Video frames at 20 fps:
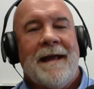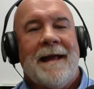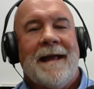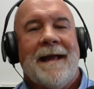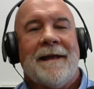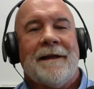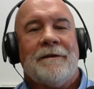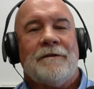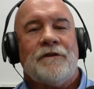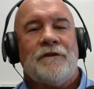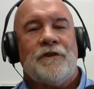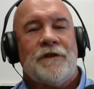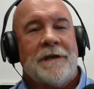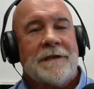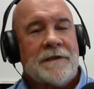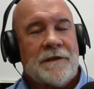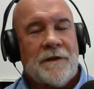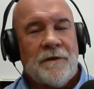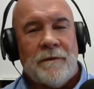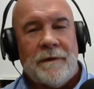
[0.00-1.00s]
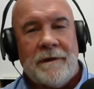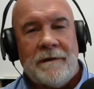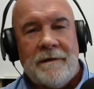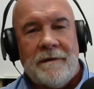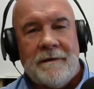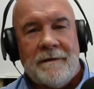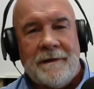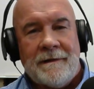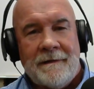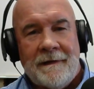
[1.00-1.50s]
And just going
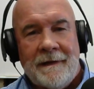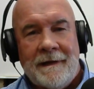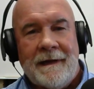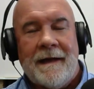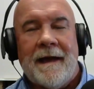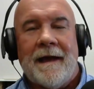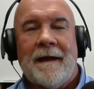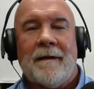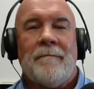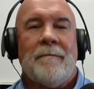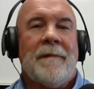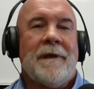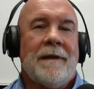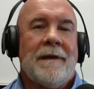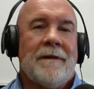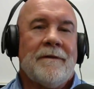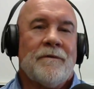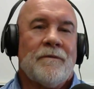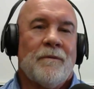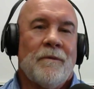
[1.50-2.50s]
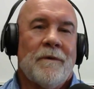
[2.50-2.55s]
to the TCAG meetings